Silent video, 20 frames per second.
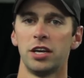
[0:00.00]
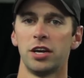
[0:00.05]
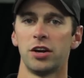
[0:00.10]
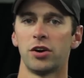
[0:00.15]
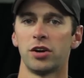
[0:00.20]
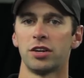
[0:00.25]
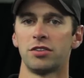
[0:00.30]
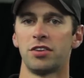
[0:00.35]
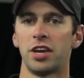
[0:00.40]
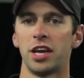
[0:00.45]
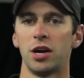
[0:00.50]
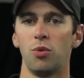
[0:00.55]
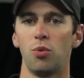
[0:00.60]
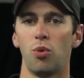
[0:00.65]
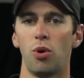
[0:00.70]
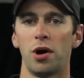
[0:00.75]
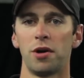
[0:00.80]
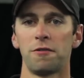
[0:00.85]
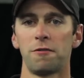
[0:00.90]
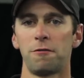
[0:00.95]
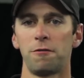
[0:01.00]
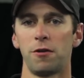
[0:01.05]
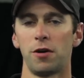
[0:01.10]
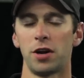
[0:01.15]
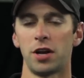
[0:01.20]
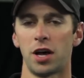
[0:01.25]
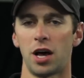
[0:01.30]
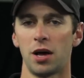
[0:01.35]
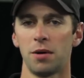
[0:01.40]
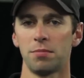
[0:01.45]
You're going to take one
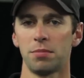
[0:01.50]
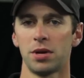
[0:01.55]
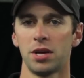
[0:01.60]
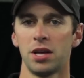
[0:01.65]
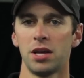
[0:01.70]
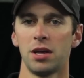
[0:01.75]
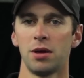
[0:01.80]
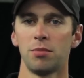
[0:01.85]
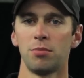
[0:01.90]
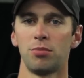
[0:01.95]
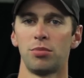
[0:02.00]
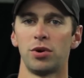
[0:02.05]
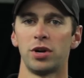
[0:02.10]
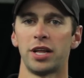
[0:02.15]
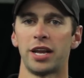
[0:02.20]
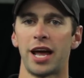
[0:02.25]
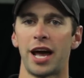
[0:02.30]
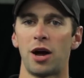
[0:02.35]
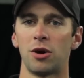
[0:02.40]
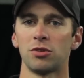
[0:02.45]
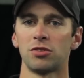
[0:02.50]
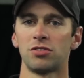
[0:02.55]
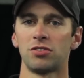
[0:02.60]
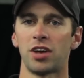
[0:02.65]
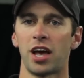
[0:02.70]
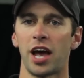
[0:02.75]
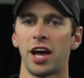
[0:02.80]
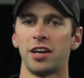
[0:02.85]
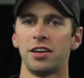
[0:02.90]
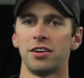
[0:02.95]
foot up, put it
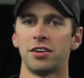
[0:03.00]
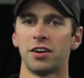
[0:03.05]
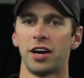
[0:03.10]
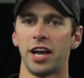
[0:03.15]
outside your